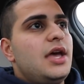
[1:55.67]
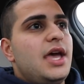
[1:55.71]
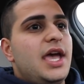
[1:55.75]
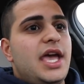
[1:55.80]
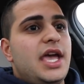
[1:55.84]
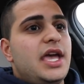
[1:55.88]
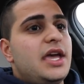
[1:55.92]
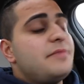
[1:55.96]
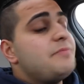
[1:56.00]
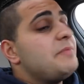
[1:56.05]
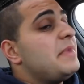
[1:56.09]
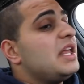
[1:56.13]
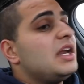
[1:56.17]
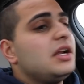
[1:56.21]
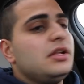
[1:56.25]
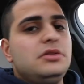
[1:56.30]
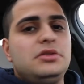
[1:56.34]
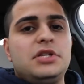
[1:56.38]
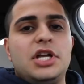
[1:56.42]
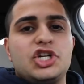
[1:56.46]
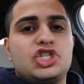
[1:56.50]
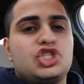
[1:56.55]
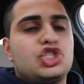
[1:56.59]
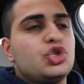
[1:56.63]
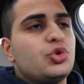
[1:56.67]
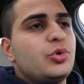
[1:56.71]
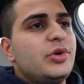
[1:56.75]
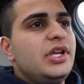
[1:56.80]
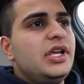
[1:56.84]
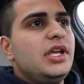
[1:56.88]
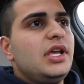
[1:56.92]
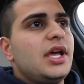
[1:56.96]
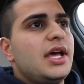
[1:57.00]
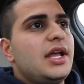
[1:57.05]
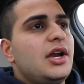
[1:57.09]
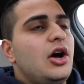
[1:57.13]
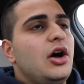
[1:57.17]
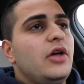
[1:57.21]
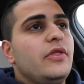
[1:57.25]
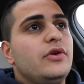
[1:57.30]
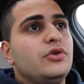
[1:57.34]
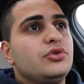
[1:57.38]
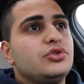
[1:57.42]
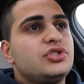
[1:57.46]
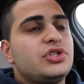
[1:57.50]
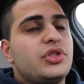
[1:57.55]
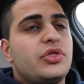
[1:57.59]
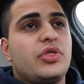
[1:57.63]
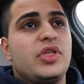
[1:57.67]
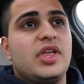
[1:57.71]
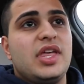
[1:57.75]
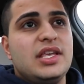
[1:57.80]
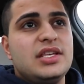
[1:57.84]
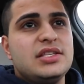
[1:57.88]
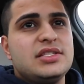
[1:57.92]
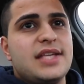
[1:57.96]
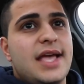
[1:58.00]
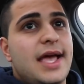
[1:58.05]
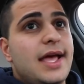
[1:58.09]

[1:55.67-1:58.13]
and made it luxury and all those things